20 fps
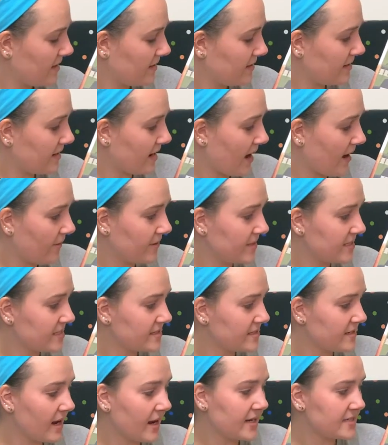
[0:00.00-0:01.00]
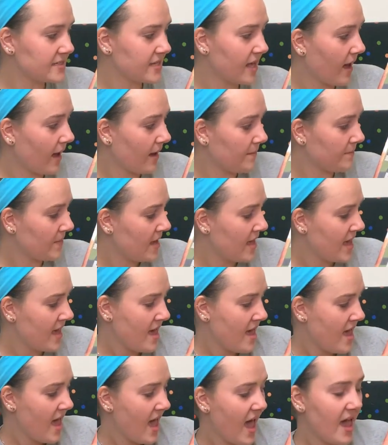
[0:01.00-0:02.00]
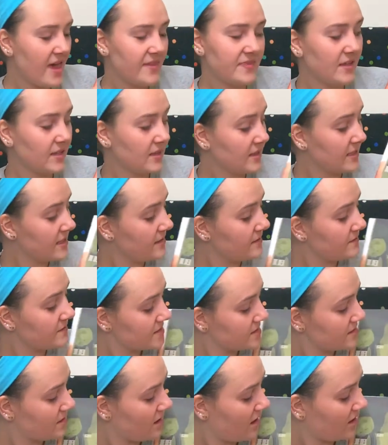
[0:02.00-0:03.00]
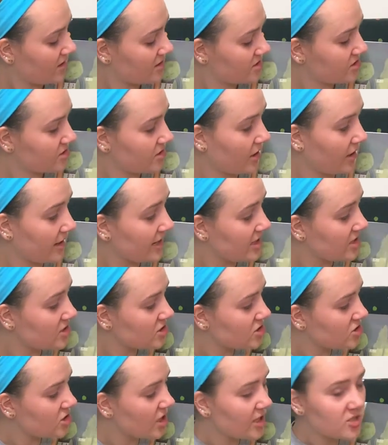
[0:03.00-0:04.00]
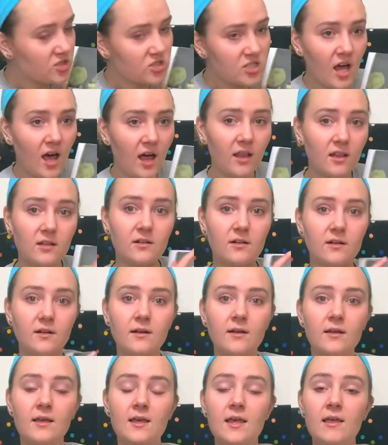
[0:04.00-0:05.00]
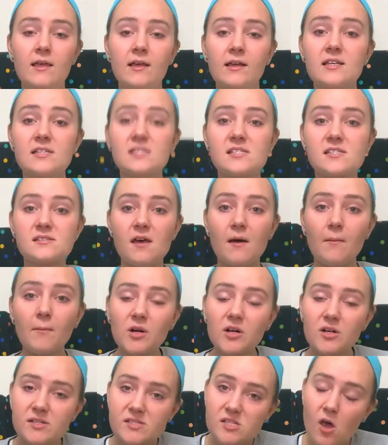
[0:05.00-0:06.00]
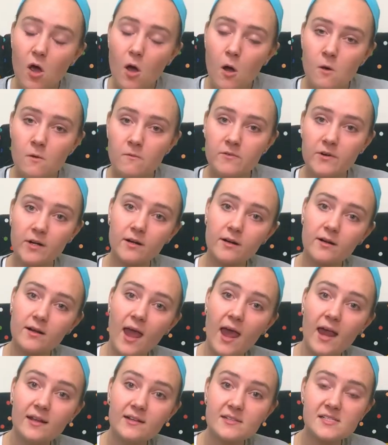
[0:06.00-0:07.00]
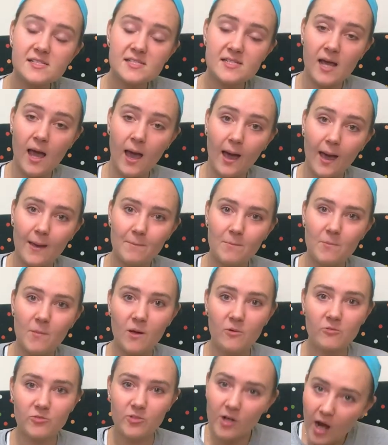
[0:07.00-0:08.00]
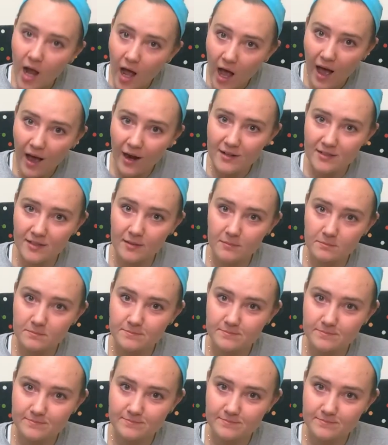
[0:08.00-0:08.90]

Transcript: Now it's nighttime and the leaves are starting to change color. Summer is over and it's time for autumn.